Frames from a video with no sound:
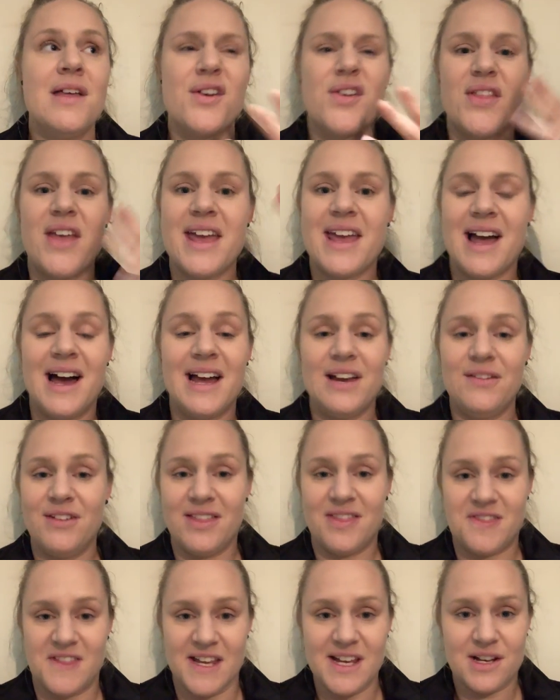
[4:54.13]
that they can't
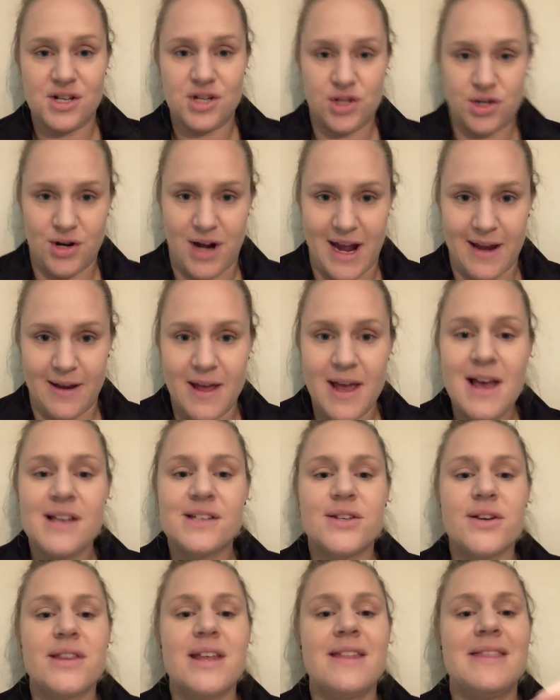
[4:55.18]
even think straight.
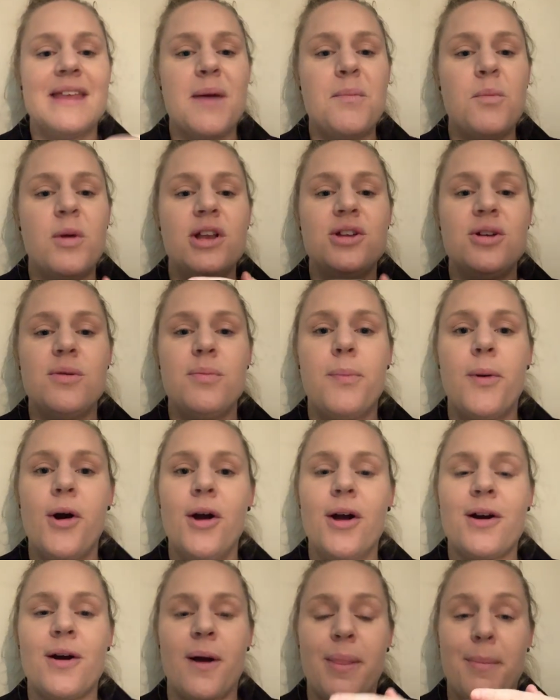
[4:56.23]
So that then when you
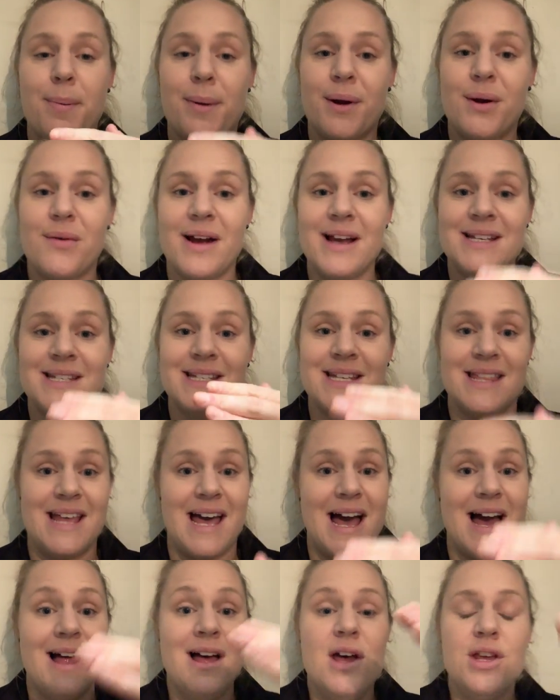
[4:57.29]
work and progress to
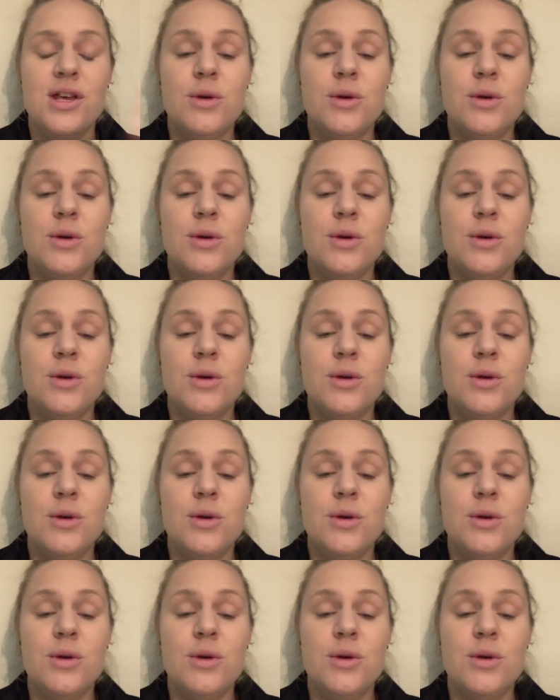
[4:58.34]
that,